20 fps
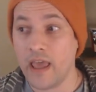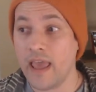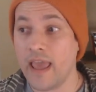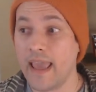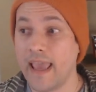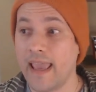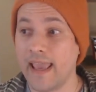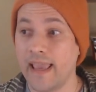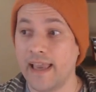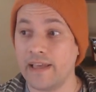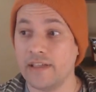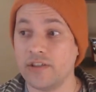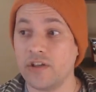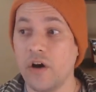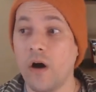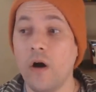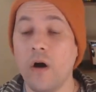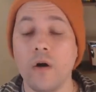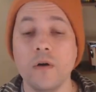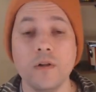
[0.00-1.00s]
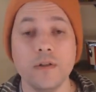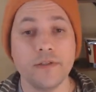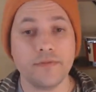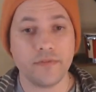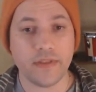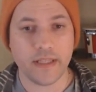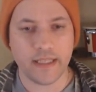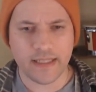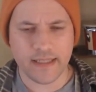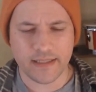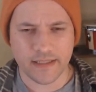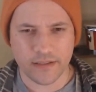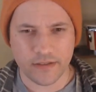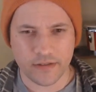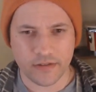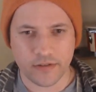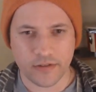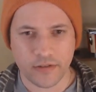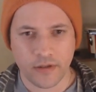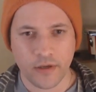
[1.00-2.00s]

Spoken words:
And all of these,